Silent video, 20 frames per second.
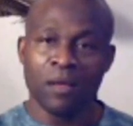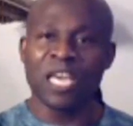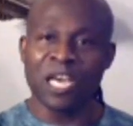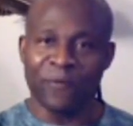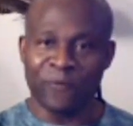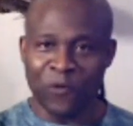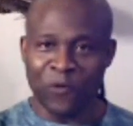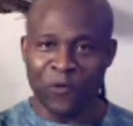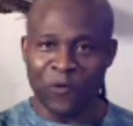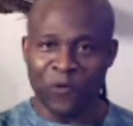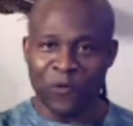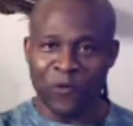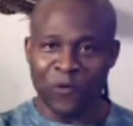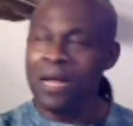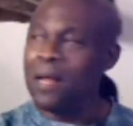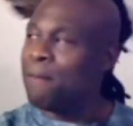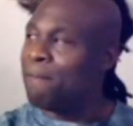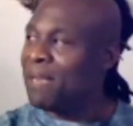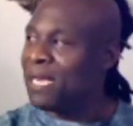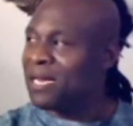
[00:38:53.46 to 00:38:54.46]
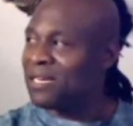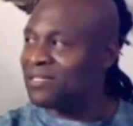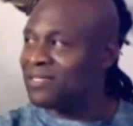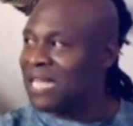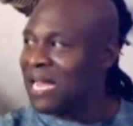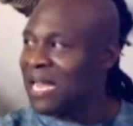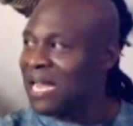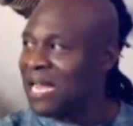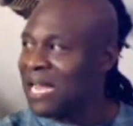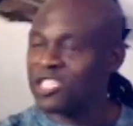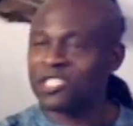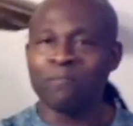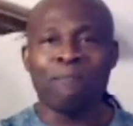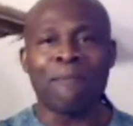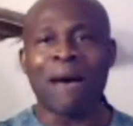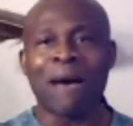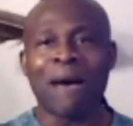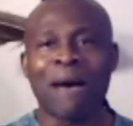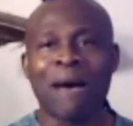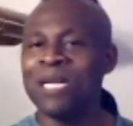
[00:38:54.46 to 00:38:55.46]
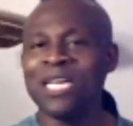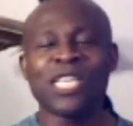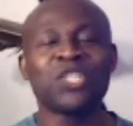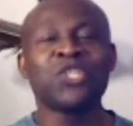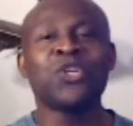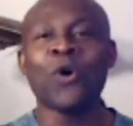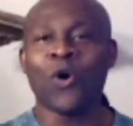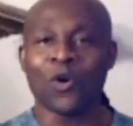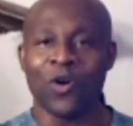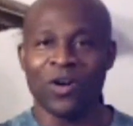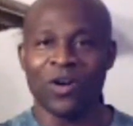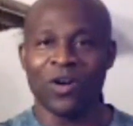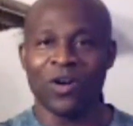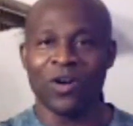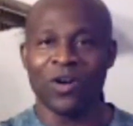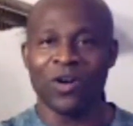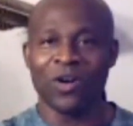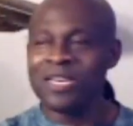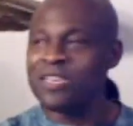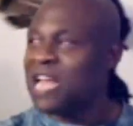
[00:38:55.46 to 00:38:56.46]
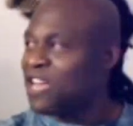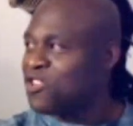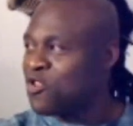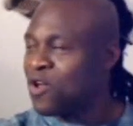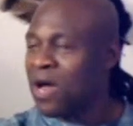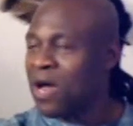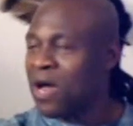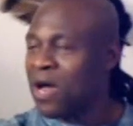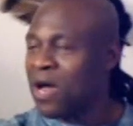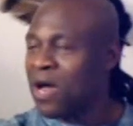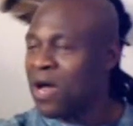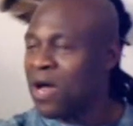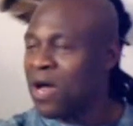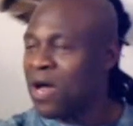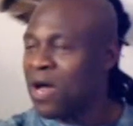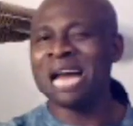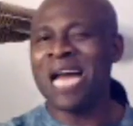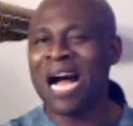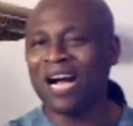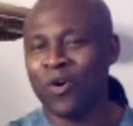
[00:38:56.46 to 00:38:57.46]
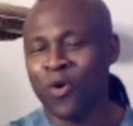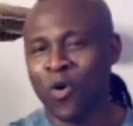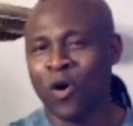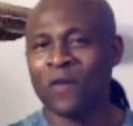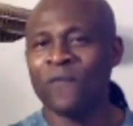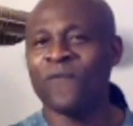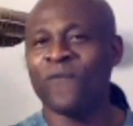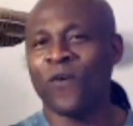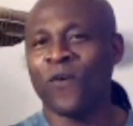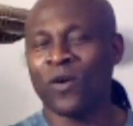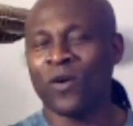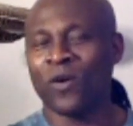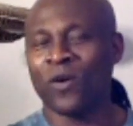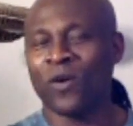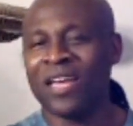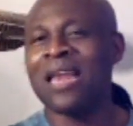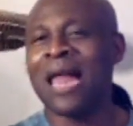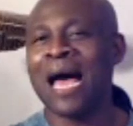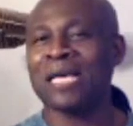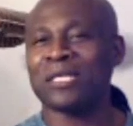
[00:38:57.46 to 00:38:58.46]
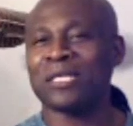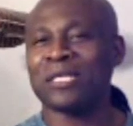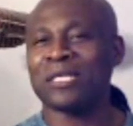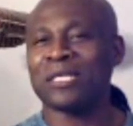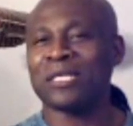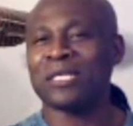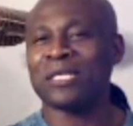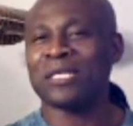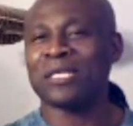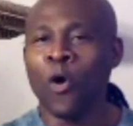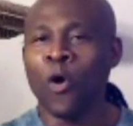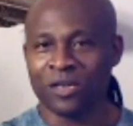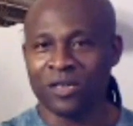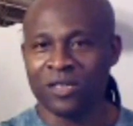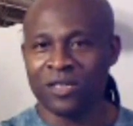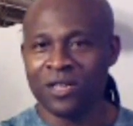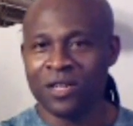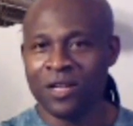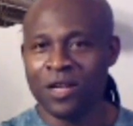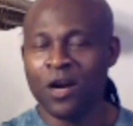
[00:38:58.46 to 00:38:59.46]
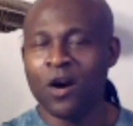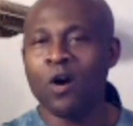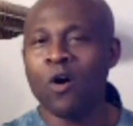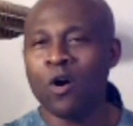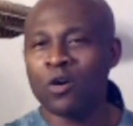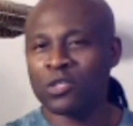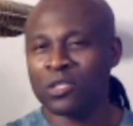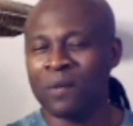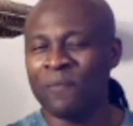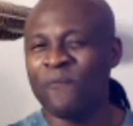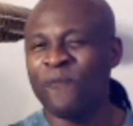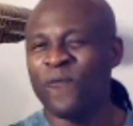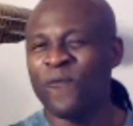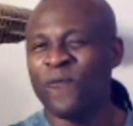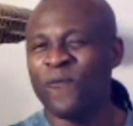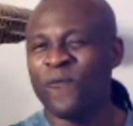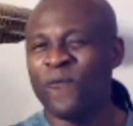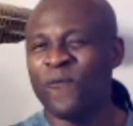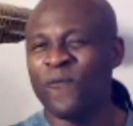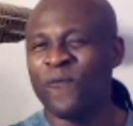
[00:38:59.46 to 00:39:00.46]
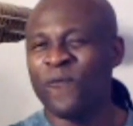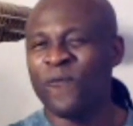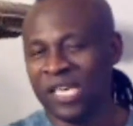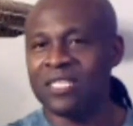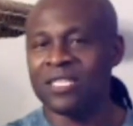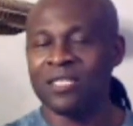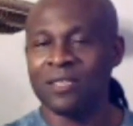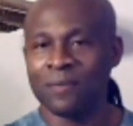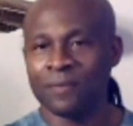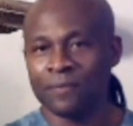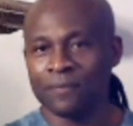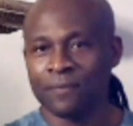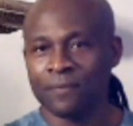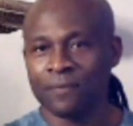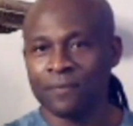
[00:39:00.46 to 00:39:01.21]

Be careful, because that just might be the door that you have to come knock on for a glass of water or some food to eat.